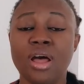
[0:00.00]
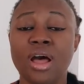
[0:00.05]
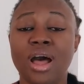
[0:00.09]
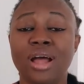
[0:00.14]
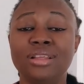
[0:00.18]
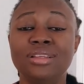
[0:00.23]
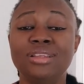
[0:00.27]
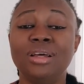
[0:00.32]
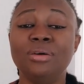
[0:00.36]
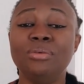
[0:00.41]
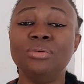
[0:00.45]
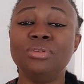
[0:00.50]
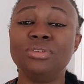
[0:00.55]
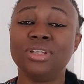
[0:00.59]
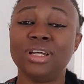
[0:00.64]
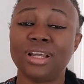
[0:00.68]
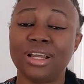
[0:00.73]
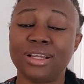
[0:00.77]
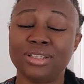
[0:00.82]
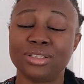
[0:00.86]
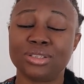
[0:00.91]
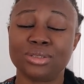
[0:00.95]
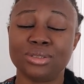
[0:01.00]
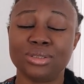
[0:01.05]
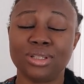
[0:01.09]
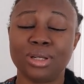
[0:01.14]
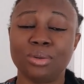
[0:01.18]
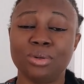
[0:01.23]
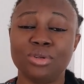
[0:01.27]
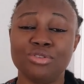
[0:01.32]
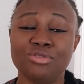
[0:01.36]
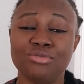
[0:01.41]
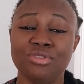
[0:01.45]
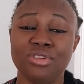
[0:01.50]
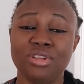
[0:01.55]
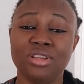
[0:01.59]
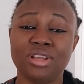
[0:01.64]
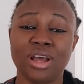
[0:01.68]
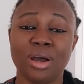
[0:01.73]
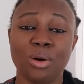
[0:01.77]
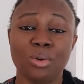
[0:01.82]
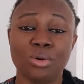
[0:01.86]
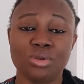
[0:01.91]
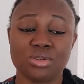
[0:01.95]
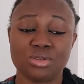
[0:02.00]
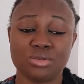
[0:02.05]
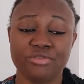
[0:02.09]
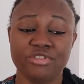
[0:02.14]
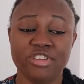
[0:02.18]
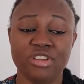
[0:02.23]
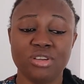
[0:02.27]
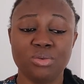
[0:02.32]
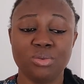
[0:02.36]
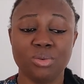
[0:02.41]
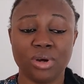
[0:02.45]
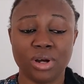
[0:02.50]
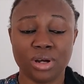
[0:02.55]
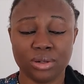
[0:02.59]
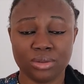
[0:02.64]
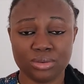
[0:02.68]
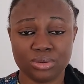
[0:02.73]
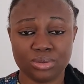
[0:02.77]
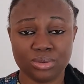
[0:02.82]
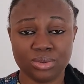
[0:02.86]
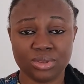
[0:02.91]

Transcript: Another one that I saw that was really, I was really wild